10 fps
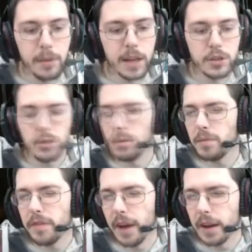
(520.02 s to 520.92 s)
too
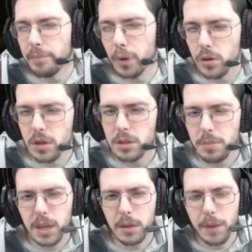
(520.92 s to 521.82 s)
fond of potions
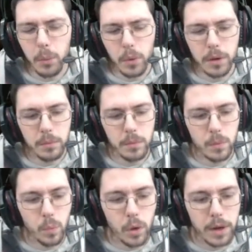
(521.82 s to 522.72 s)
being in my one
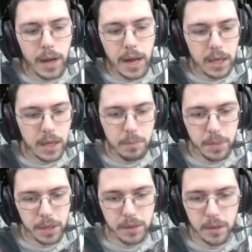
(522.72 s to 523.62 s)
one hotkey,
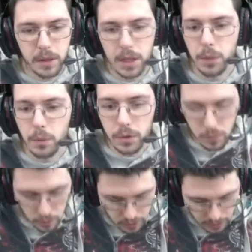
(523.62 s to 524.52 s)
but we'll,
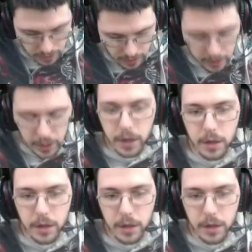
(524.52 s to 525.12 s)
we'll check that later.